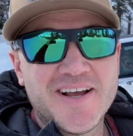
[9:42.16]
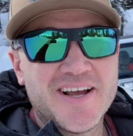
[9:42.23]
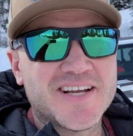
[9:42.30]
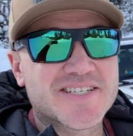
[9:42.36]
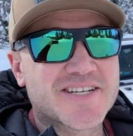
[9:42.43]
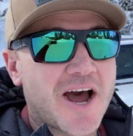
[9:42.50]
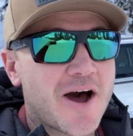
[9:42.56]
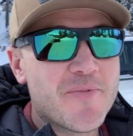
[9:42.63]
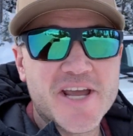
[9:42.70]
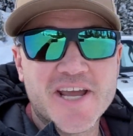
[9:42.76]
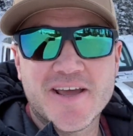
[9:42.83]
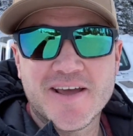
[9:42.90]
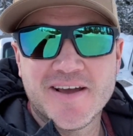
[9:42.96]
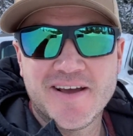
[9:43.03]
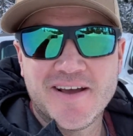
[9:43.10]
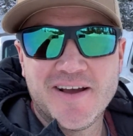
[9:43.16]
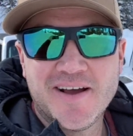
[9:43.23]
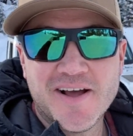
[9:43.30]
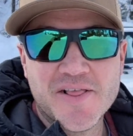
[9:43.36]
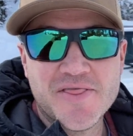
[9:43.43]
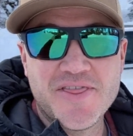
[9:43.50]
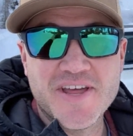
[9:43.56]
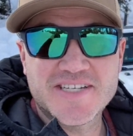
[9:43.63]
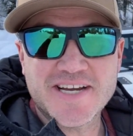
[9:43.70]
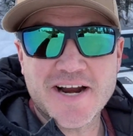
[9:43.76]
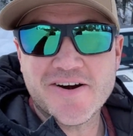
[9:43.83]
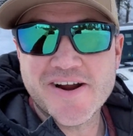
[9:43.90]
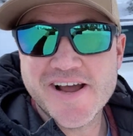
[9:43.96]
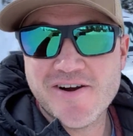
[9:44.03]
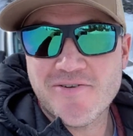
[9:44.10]
is coming, this
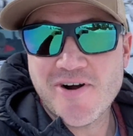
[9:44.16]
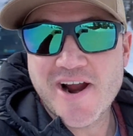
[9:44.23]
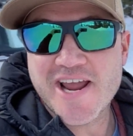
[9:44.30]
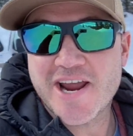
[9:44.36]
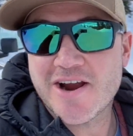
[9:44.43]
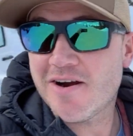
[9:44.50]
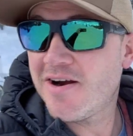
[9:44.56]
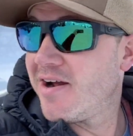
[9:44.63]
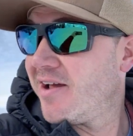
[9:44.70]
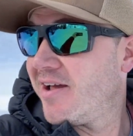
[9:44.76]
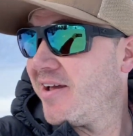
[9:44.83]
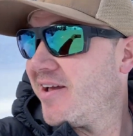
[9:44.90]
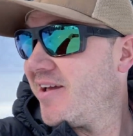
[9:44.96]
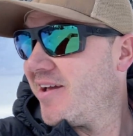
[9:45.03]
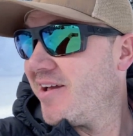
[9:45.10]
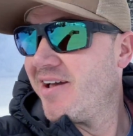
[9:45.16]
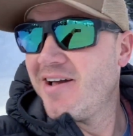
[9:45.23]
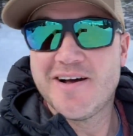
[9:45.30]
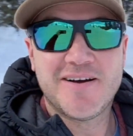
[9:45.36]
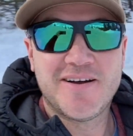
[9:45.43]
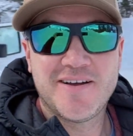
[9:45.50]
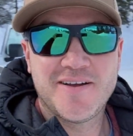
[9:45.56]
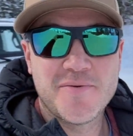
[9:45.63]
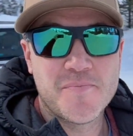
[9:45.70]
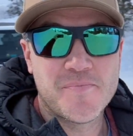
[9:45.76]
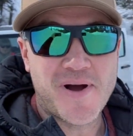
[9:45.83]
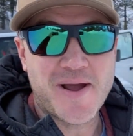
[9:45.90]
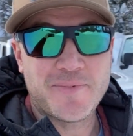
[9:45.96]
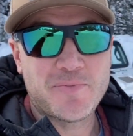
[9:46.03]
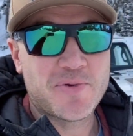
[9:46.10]
area right here
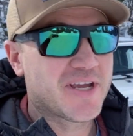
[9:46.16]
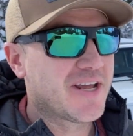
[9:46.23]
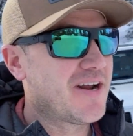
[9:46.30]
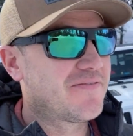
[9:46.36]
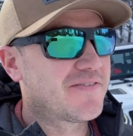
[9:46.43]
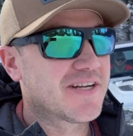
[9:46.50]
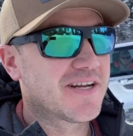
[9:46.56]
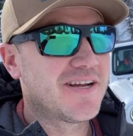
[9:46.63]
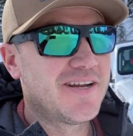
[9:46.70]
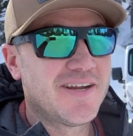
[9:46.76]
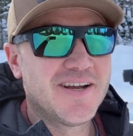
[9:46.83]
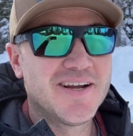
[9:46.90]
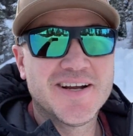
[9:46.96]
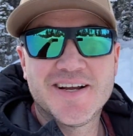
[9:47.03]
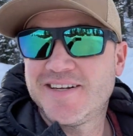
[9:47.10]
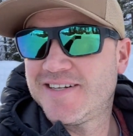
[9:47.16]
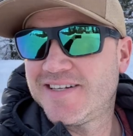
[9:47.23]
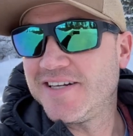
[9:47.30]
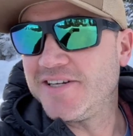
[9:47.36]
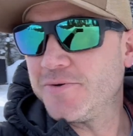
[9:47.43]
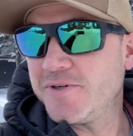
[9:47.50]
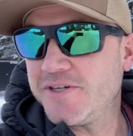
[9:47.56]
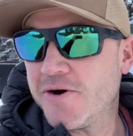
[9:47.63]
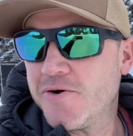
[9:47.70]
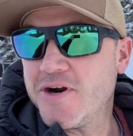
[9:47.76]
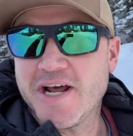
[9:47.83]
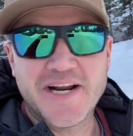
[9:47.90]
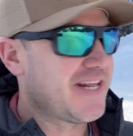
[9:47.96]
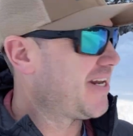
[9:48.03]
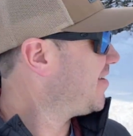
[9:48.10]
might be big enough to do a
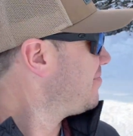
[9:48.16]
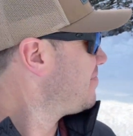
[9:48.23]
donut in.